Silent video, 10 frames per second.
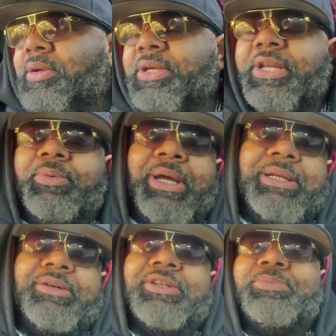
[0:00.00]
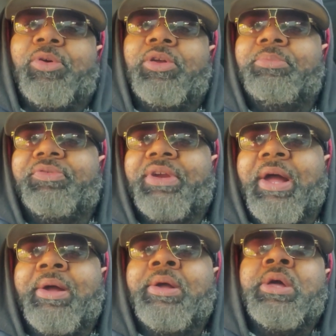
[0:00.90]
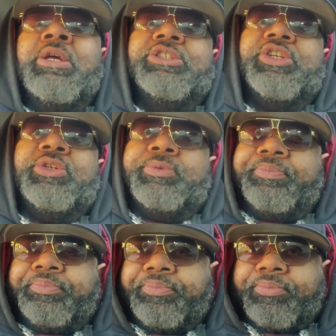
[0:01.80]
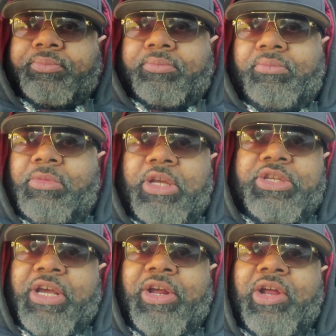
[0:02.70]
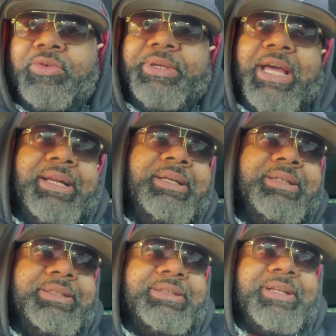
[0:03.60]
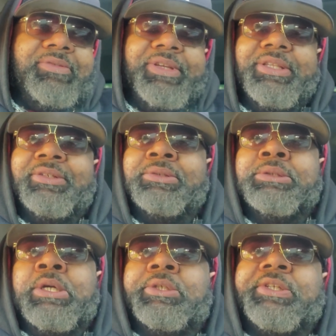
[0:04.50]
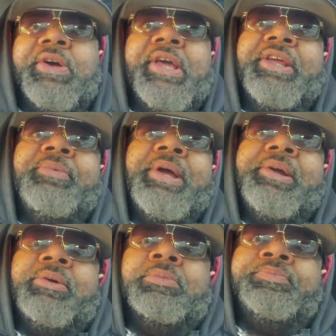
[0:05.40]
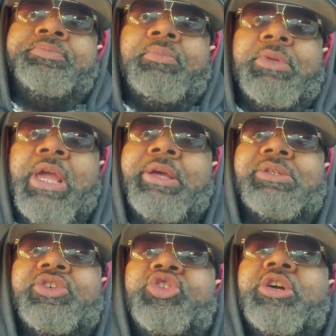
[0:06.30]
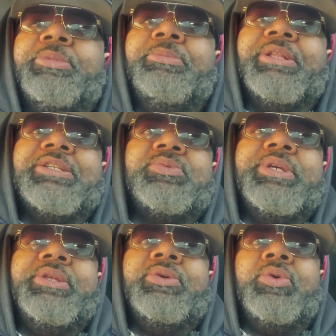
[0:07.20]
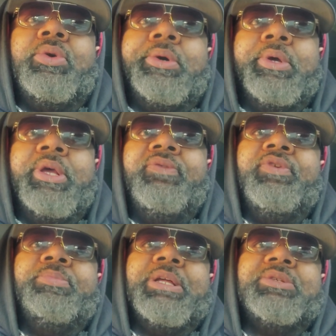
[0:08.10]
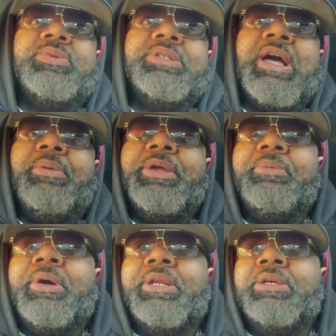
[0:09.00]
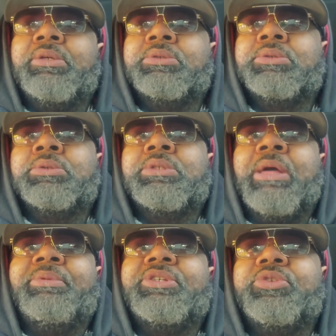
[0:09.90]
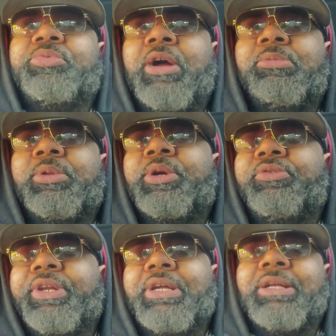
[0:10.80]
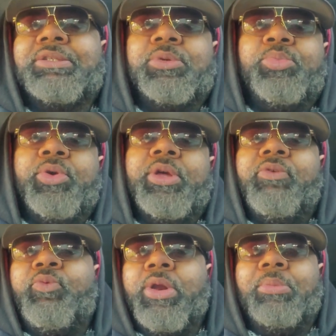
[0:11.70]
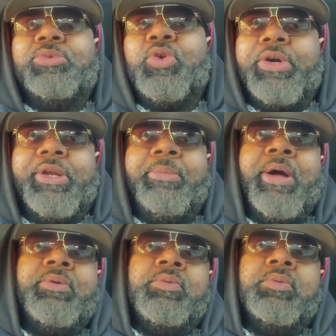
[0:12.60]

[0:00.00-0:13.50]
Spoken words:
Anyway, I digress. Pardon me for that. So, as y'all know, I don't be editing and stuff either. So anyway, so you could be blessed with either or. And if you're blessed with time and money, that means you probably already got to the point of what I'm talking about.